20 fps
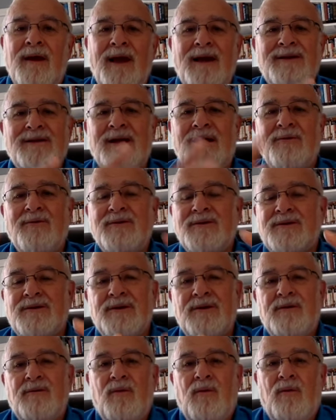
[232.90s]
As I
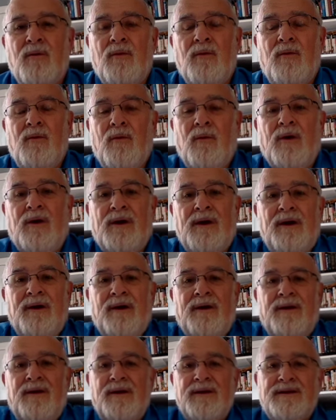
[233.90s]
was working
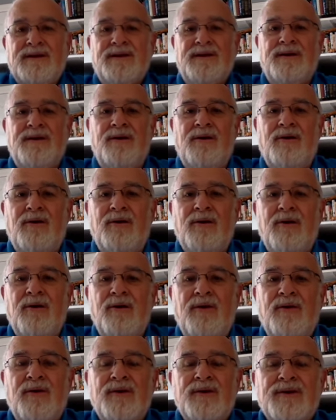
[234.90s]
on this
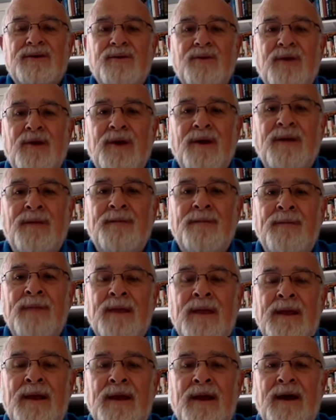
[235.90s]
earlier this morning,
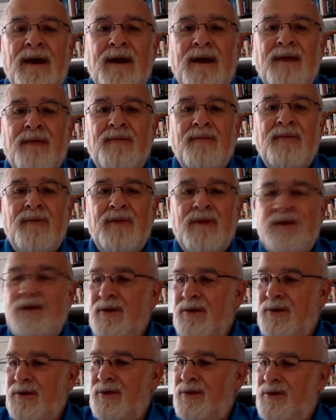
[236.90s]

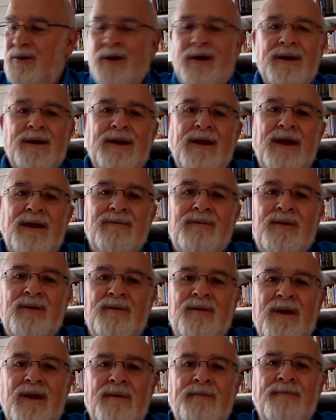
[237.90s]
the thought came to
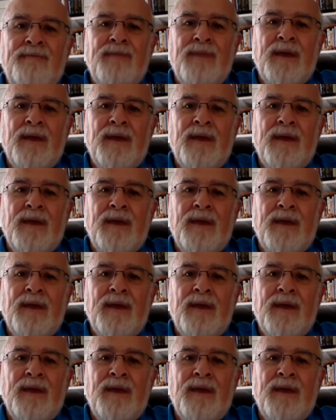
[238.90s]
me,